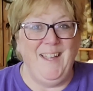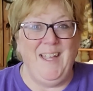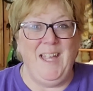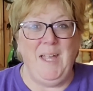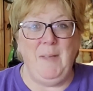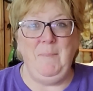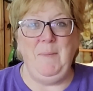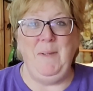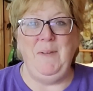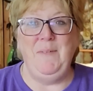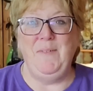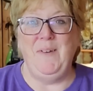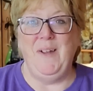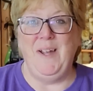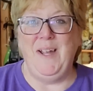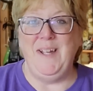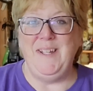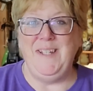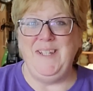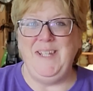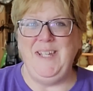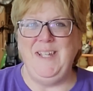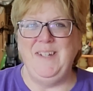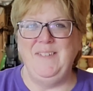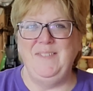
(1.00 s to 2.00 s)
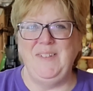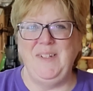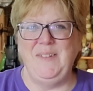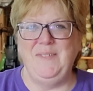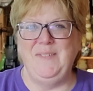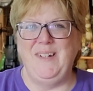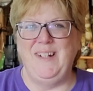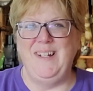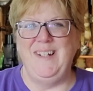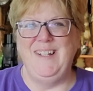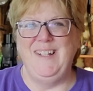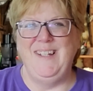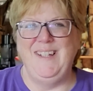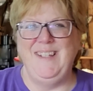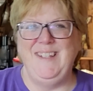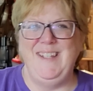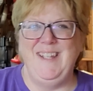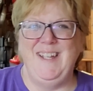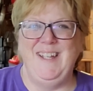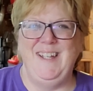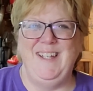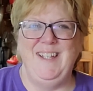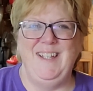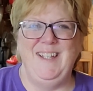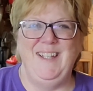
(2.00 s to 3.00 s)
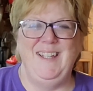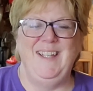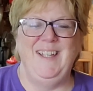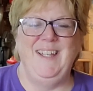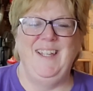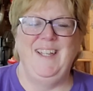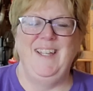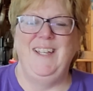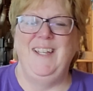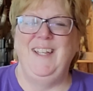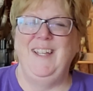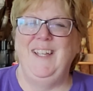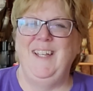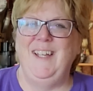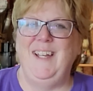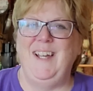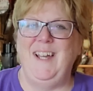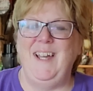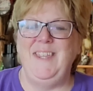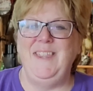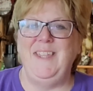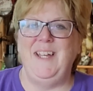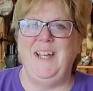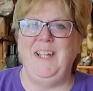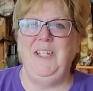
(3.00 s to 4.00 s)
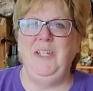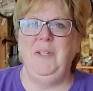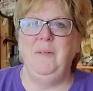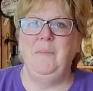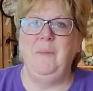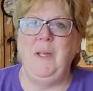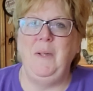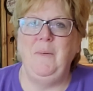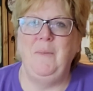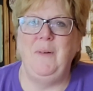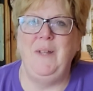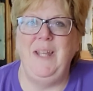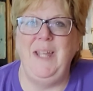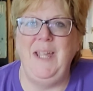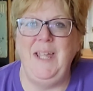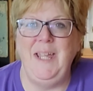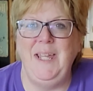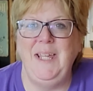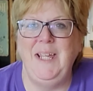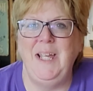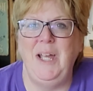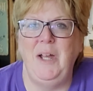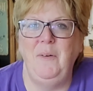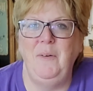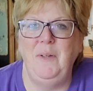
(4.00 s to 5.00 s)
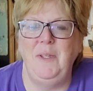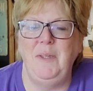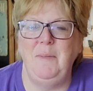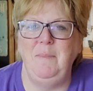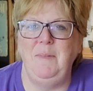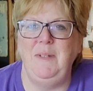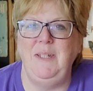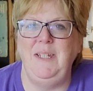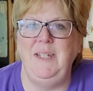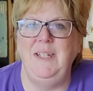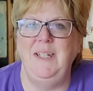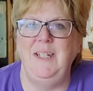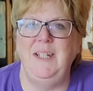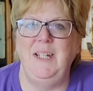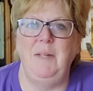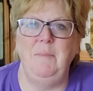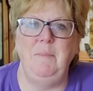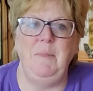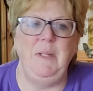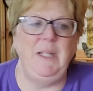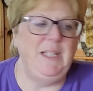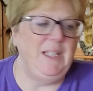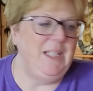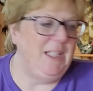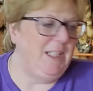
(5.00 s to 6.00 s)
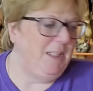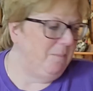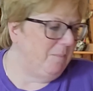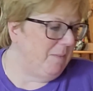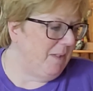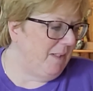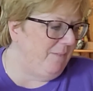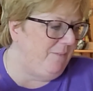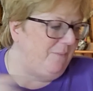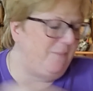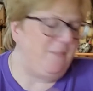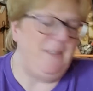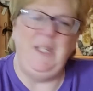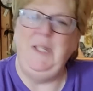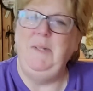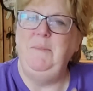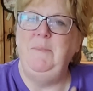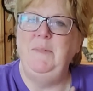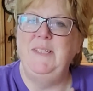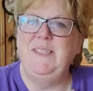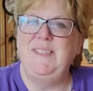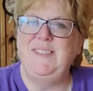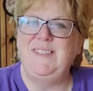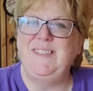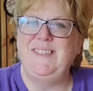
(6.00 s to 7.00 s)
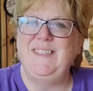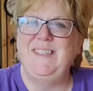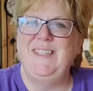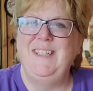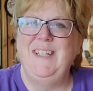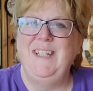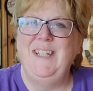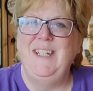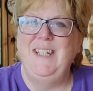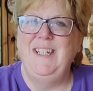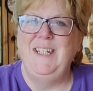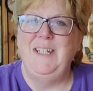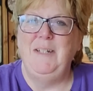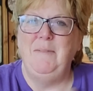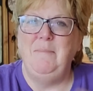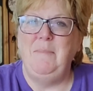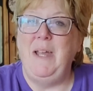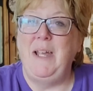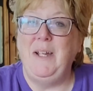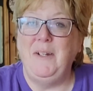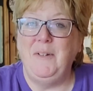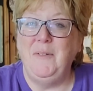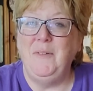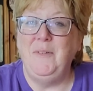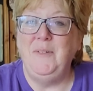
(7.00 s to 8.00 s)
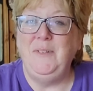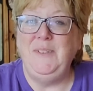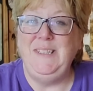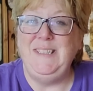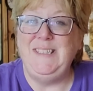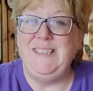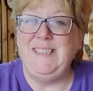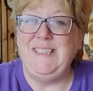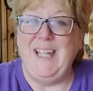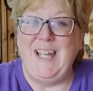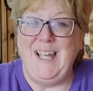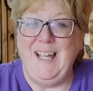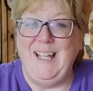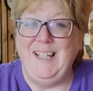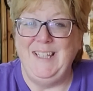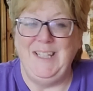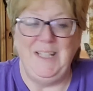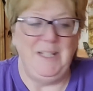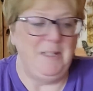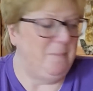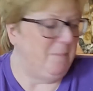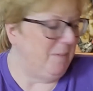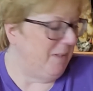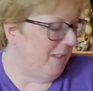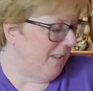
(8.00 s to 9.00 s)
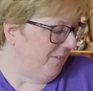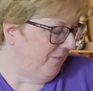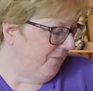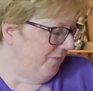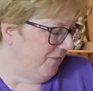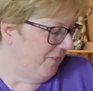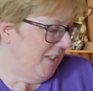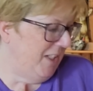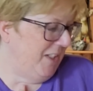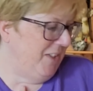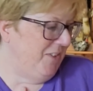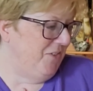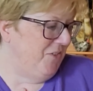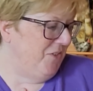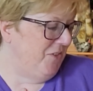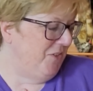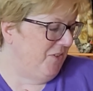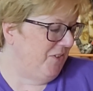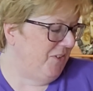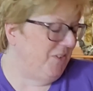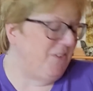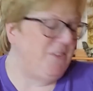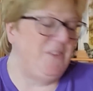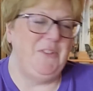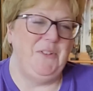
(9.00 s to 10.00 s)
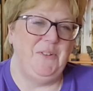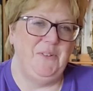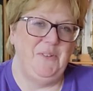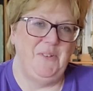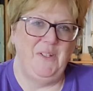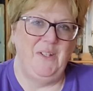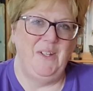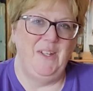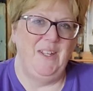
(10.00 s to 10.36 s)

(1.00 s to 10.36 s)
Happy Friday, everyone! I thought you might want to hang out with me. I'm making my famous macaroni salad, but I changed it to